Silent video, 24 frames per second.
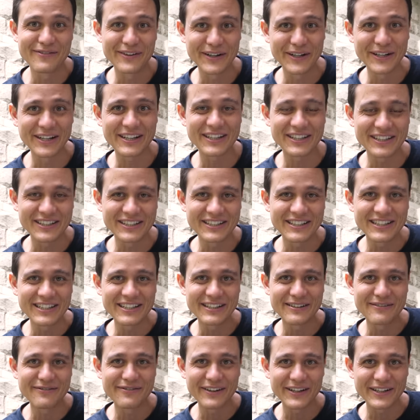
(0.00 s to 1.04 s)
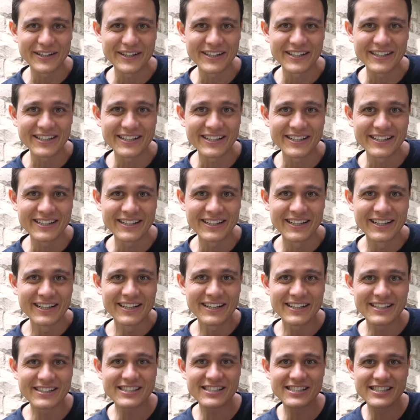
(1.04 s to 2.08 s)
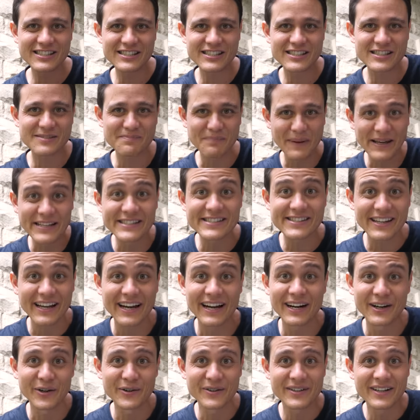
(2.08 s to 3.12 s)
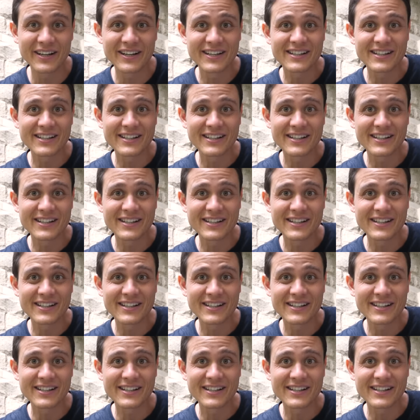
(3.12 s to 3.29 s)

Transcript: very clean and very spaced out.